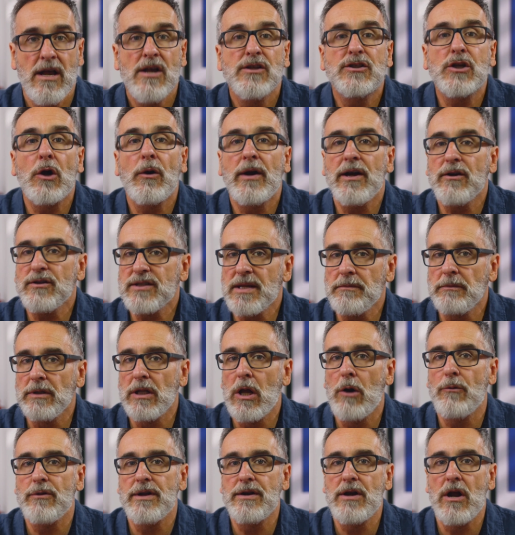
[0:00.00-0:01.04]
So here's some
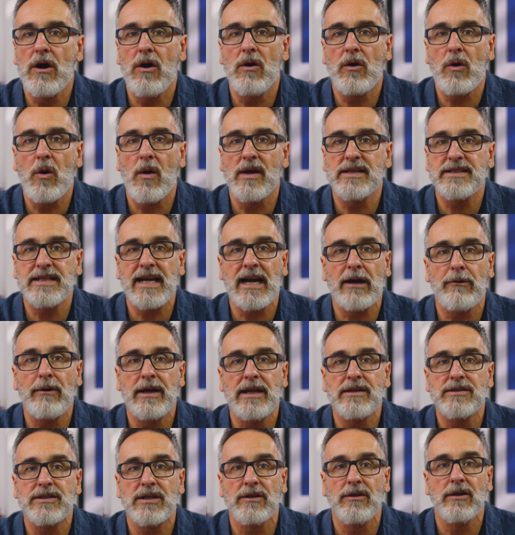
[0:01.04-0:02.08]
low to no cost
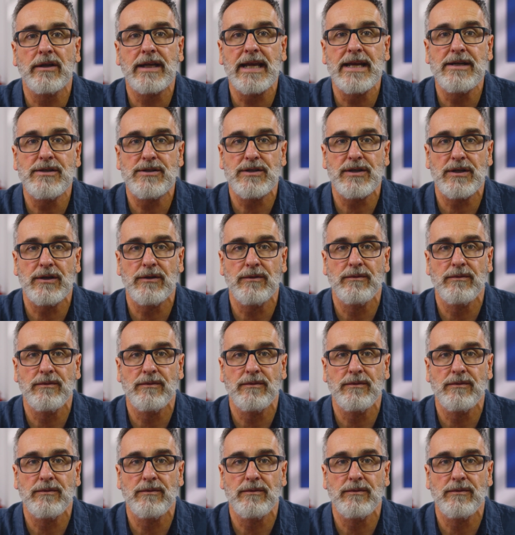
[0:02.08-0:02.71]
areas to look into.